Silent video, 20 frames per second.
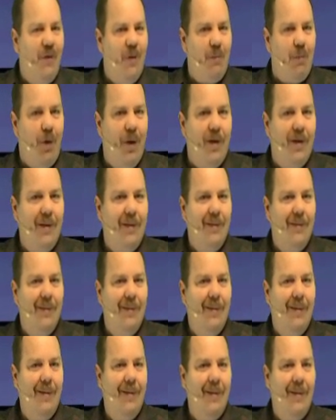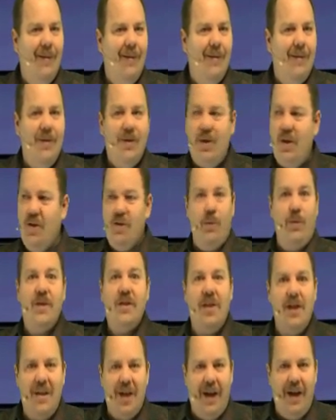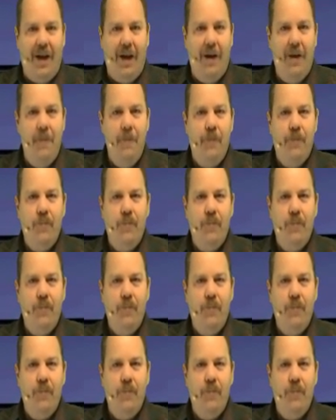footprint? You see, there isn't any.